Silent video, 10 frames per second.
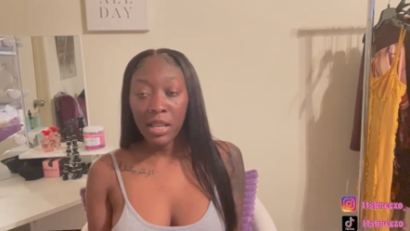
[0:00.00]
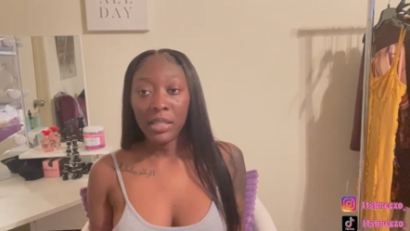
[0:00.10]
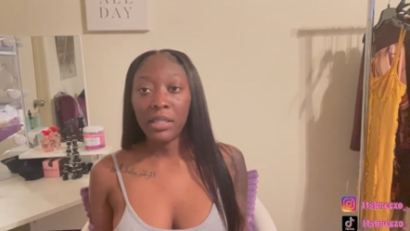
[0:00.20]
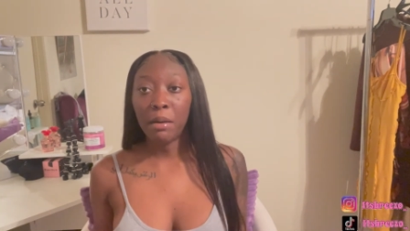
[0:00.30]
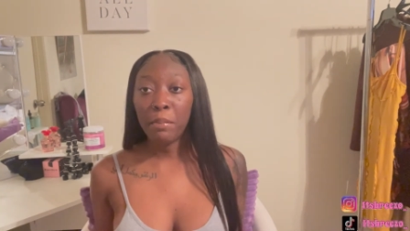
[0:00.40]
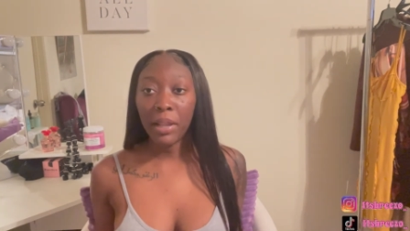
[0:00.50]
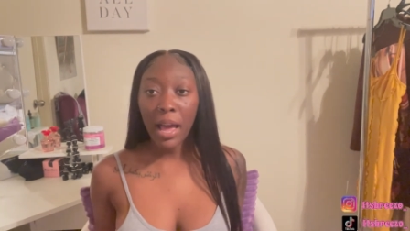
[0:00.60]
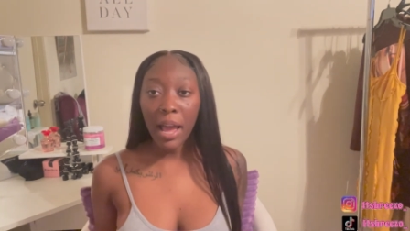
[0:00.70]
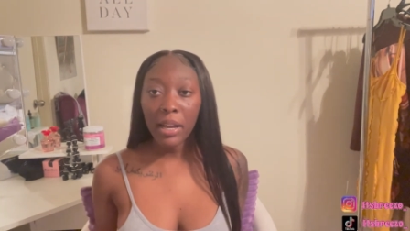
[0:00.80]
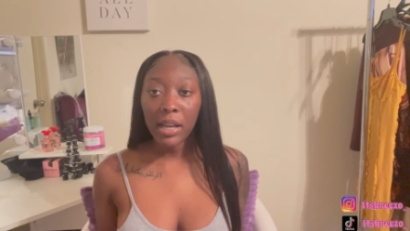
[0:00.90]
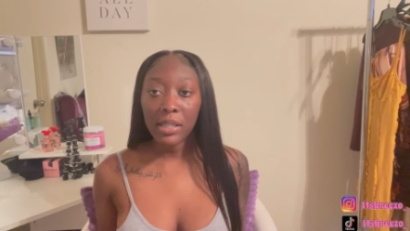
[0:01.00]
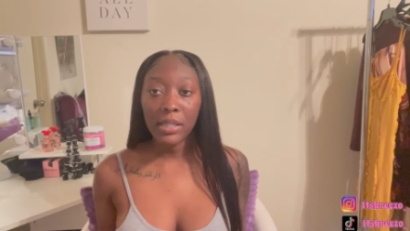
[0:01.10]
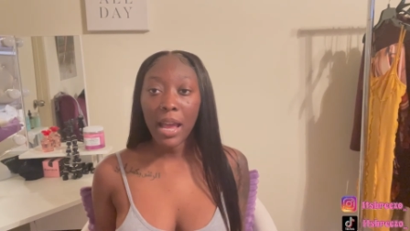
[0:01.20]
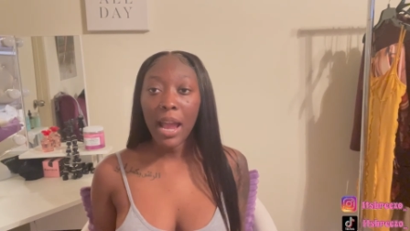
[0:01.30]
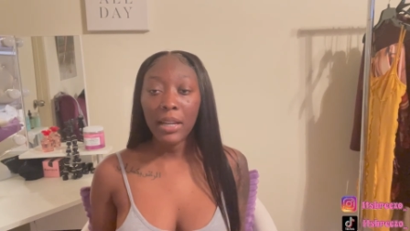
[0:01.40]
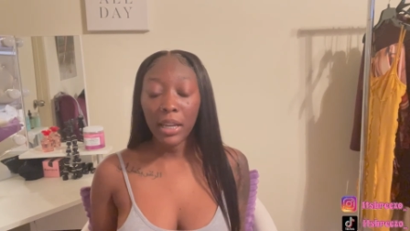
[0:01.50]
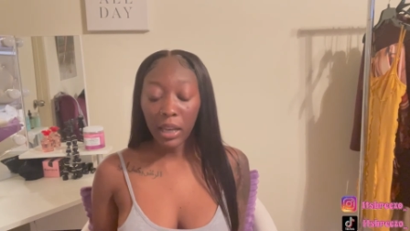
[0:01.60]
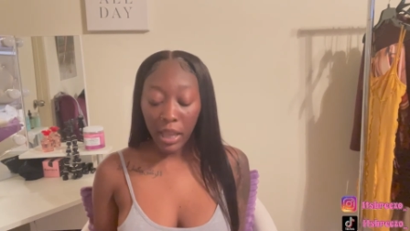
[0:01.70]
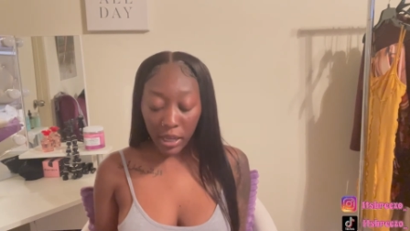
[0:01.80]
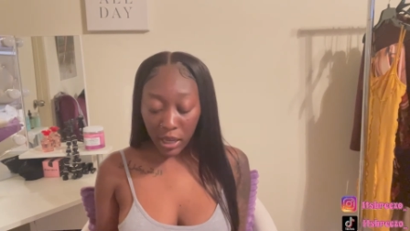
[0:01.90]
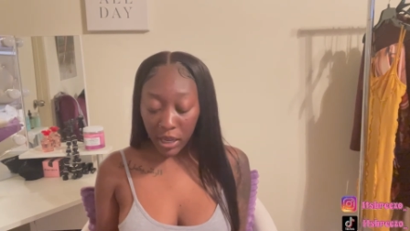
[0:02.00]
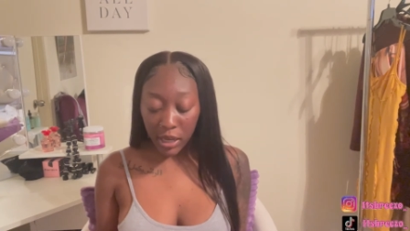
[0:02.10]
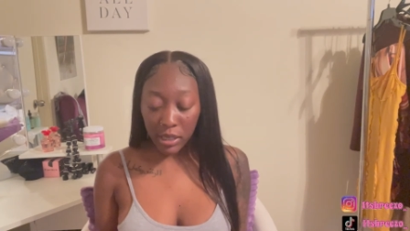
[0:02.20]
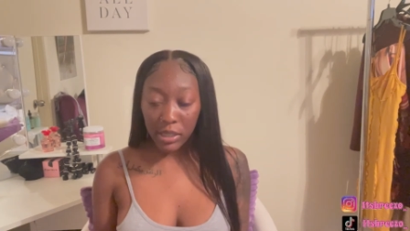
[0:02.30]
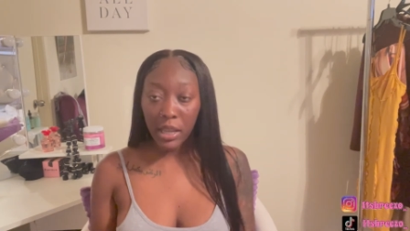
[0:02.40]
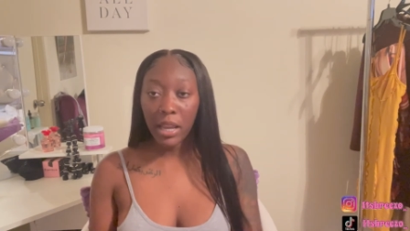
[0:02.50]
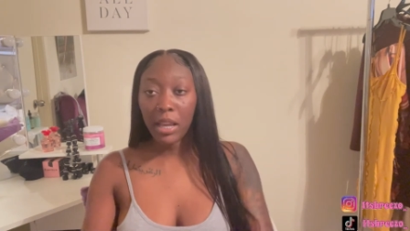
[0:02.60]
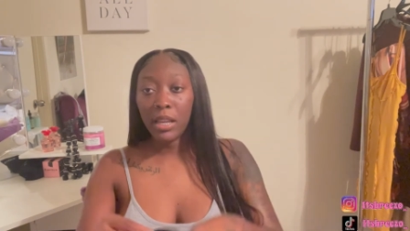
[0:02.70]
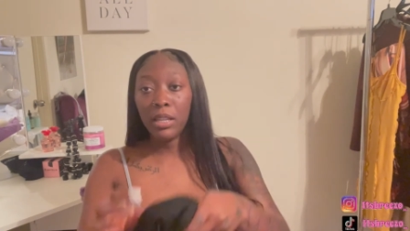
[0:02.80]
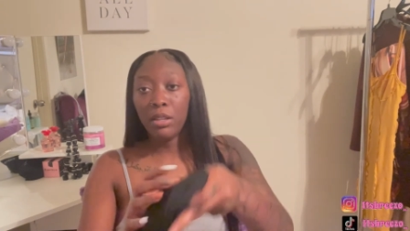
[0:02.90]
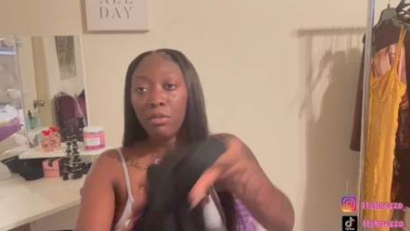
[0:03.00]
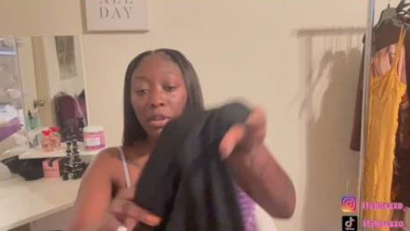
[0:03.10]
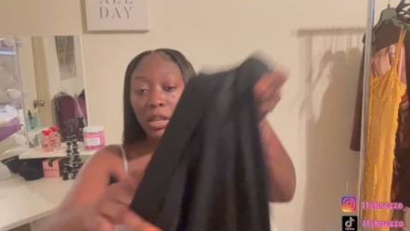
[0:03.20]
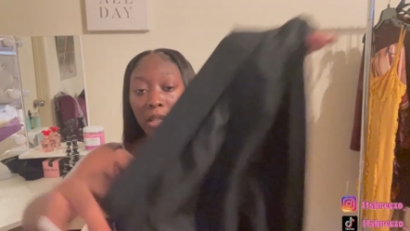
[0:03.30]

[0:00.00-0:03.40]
some black stacked leggings, and you need